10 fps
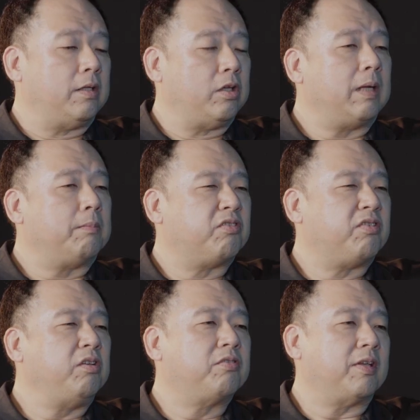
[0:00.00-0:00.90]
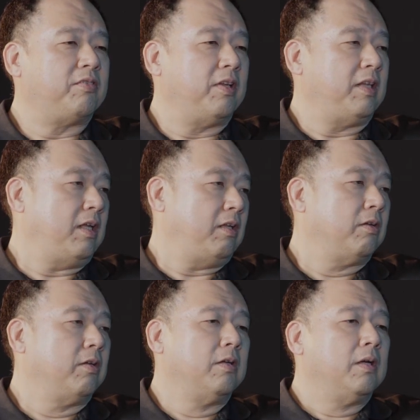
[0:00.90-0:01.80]
and, to give them the skill sets they
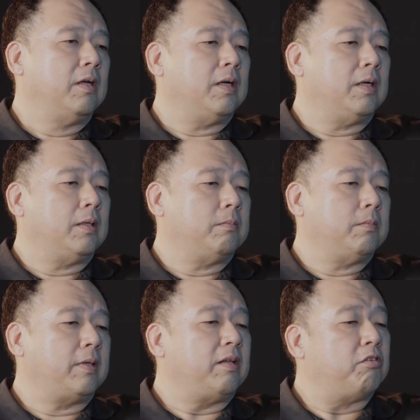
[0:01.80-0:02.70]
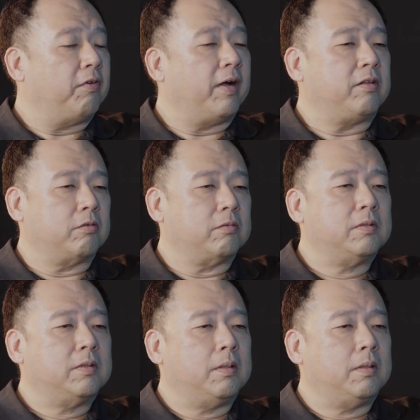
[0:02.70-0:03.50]
need, um, that is vital.